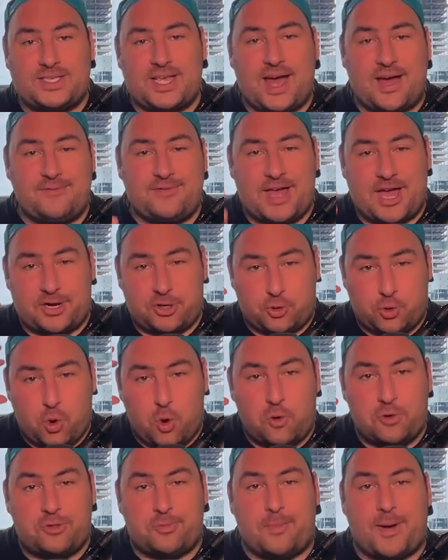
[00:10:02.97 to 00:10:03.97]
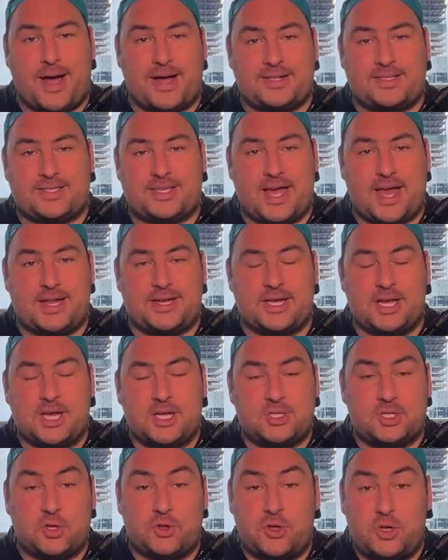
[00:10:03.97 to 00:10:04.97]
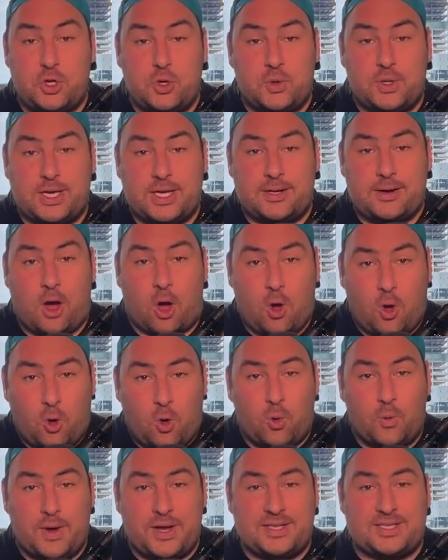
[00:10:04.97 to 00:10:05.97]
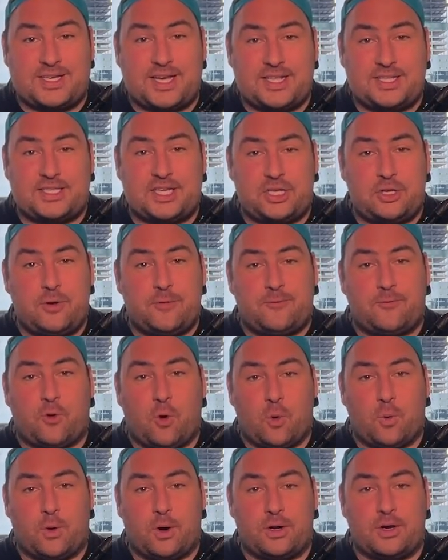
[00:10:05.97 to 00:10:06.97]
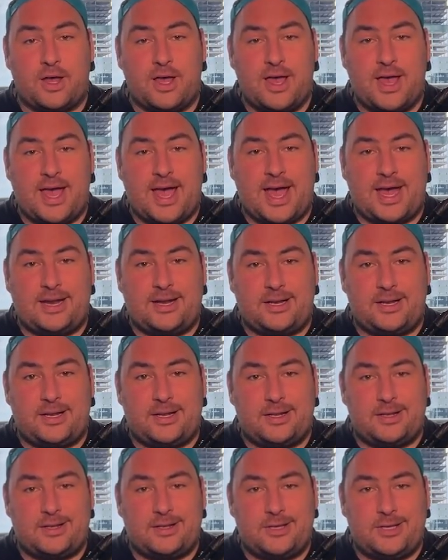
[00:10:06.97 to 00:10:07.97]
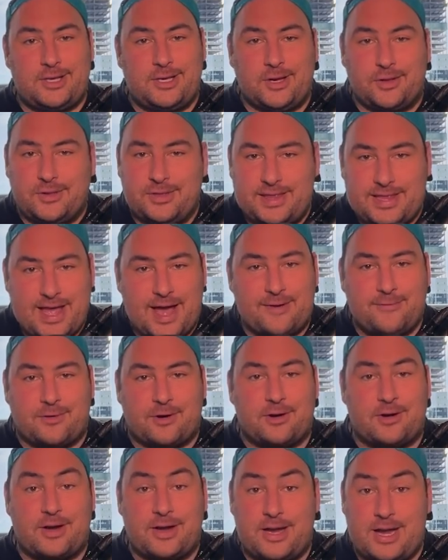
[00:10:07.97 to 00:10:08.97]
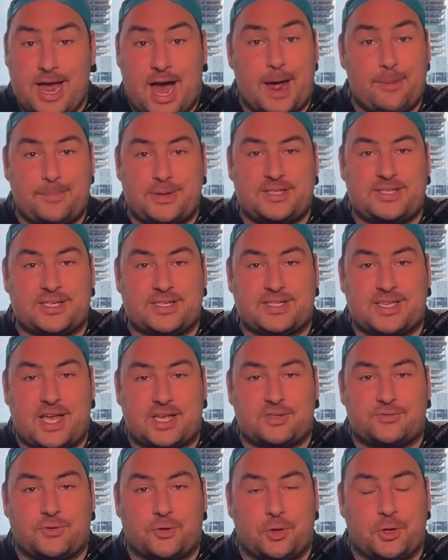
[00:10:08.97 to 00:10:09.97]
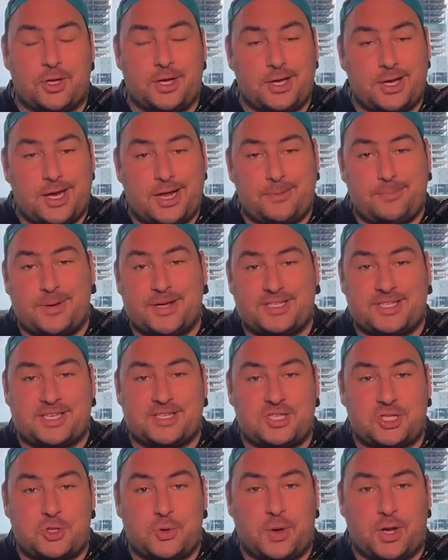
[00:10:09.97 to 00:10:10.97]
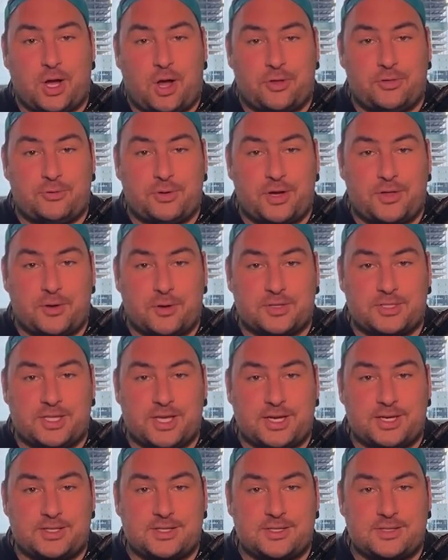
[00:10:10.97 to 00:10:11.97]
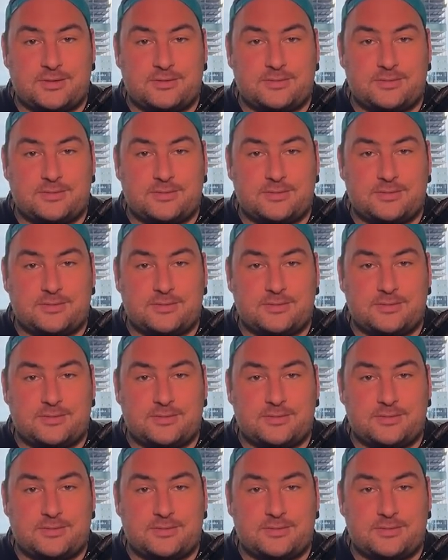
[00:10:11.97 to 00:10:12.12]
have that growth mindset so that you can always continue forward, and you'll never not be successful in business doing all three of those things.